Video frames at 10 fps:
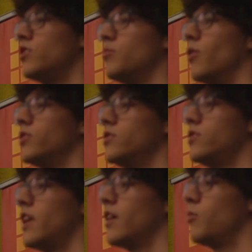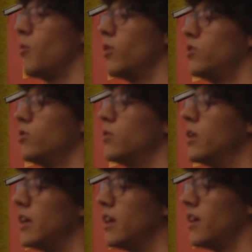research project. We want
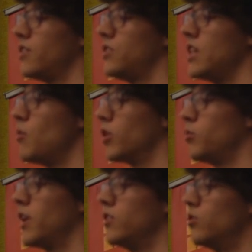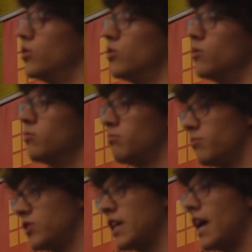to see what we can do
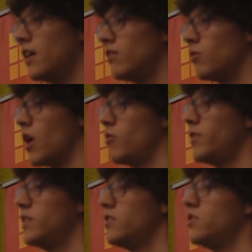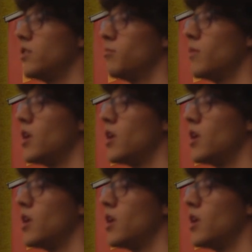to scale. We think this is a